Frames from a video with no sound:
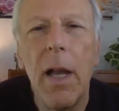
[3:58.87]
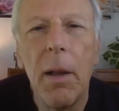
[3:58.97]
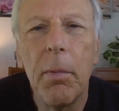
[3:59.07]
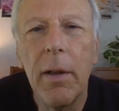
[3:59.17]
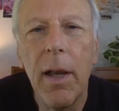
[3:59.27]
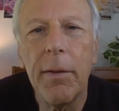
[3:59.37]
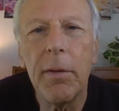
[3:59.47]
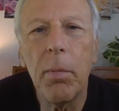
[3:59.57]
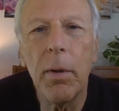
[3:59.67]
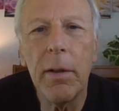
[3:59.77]
but you have
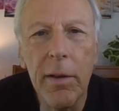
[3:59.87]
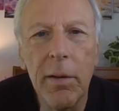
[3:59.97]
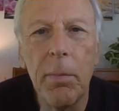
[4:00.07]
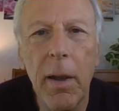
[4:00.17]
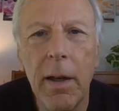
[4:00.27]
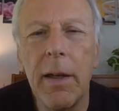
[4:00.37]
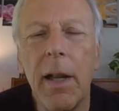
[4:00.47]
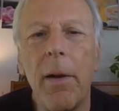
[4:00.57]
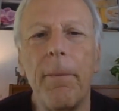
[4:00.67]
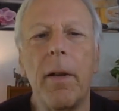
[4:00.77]
to participate in it.
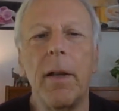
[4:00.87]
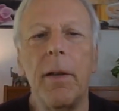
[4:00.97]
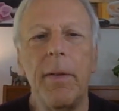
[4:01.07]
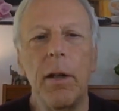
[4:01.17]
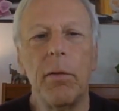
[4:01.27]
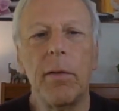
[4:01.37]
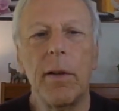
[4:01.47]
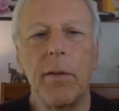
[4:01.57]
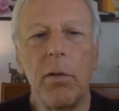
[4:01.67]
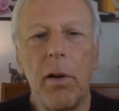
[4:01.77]
Now, I'll give you an
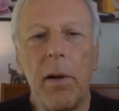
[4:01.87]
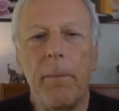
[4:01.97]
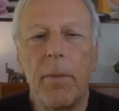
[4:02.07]
interesting story.